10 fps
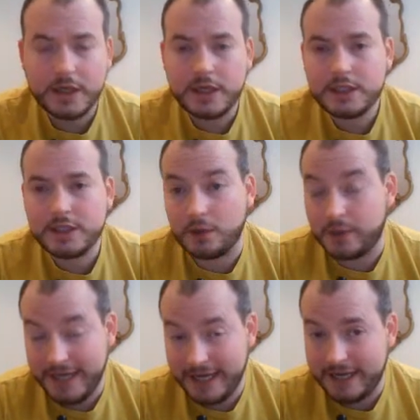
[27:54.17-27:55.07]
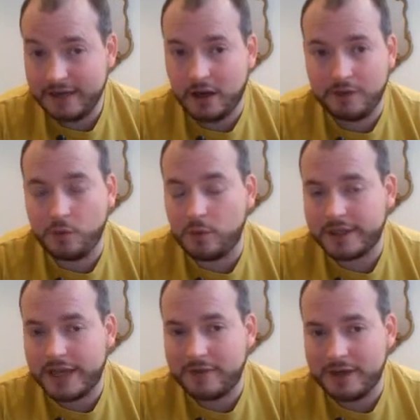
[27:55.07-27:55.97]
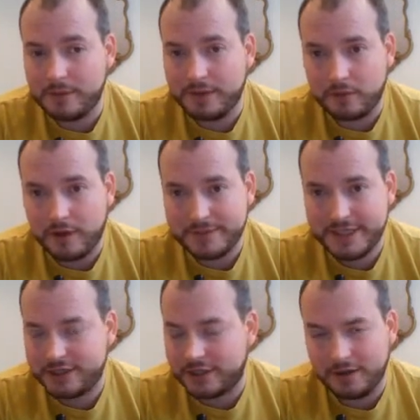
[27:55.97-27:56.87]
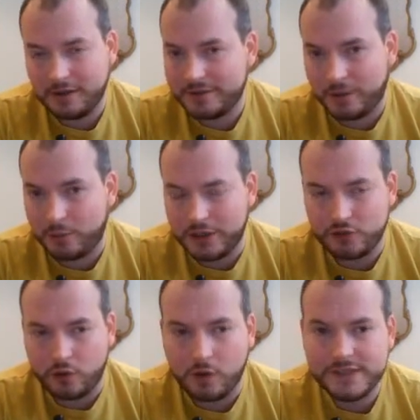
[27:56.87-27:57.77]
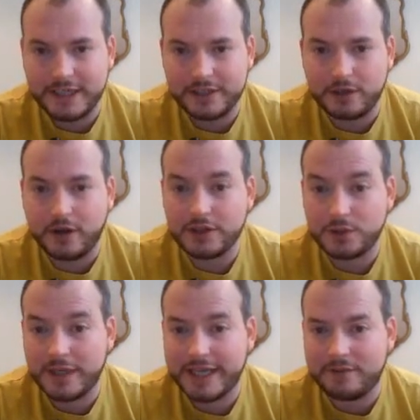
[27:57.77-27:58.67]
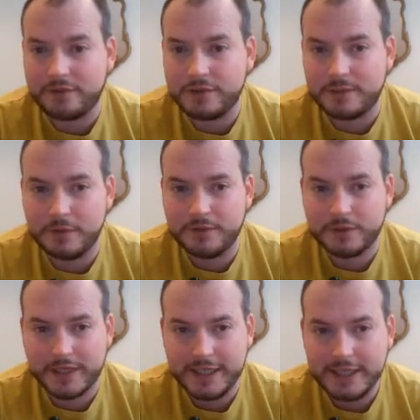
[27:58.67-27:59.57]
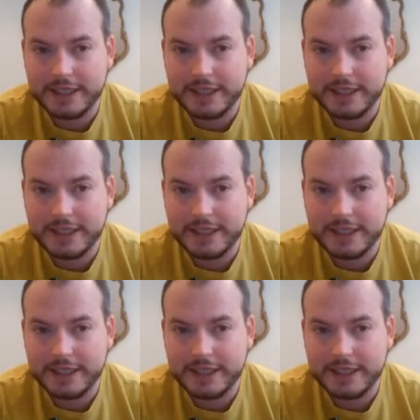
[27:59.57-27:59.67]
So here, I thought we'd have a little bit of a repetition. I don't want to draw, obviously I don't. I just want to get through some moves quickly.